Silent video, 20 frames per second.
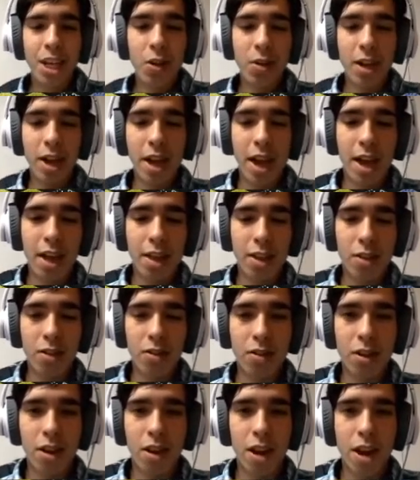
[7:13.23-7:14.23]
Oh, yeah, there's
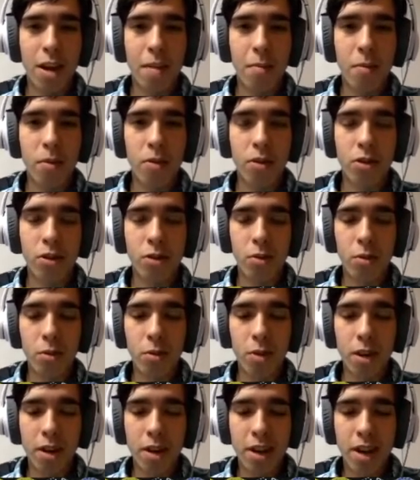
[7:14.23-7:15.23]
a lot more. So, what we're
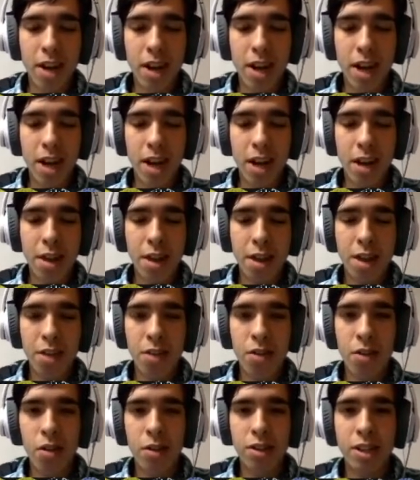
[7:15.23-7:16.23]
going to need, I think they're
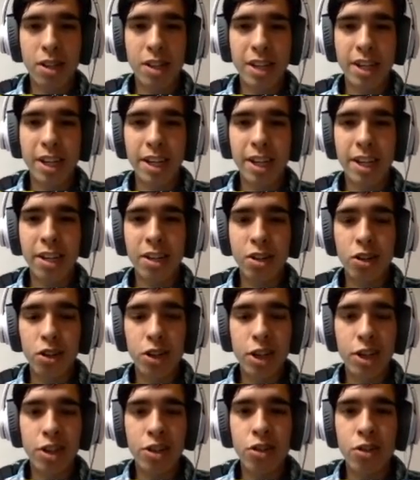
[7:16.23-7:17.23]
called heat
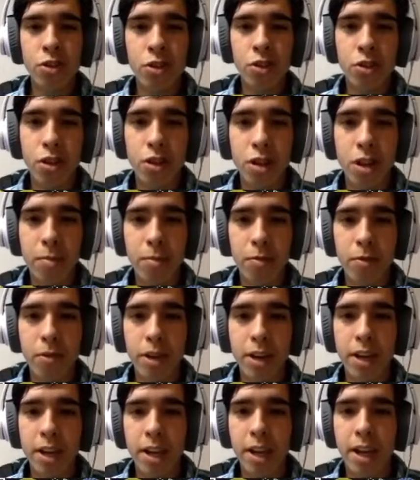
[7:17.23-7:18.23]
exchangers. Look up for
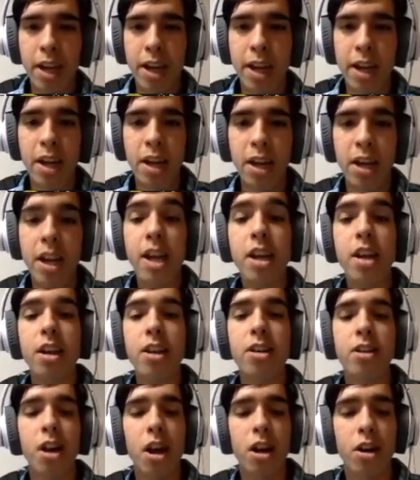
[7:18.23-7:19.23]
heat. Yeah, heat
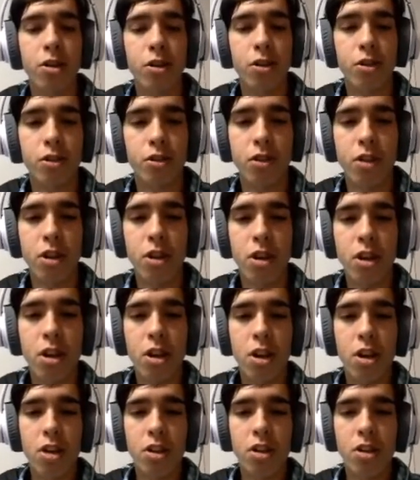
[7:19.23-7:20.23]
conductors.
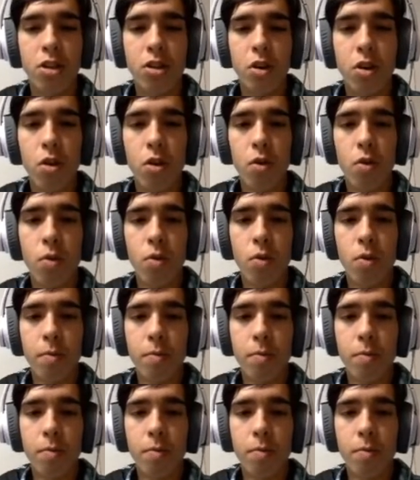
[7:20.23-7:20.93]
So,